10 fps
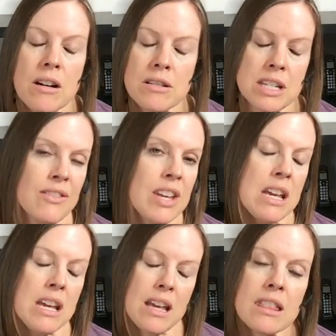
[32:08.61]
on
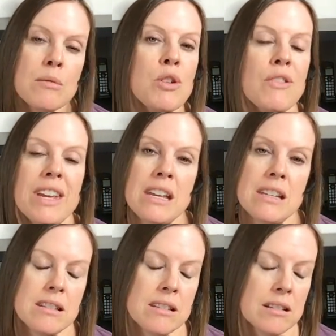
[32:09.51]
TV, in the
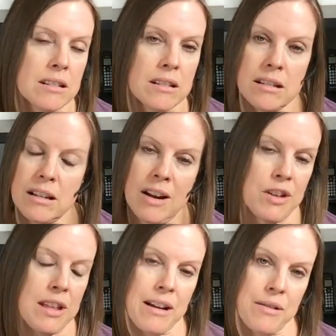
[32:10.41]
movies,
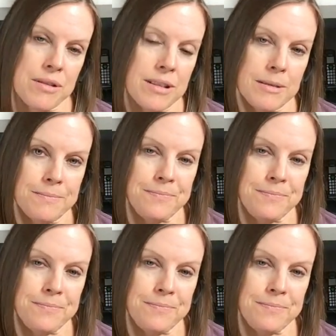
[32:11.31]
everything else.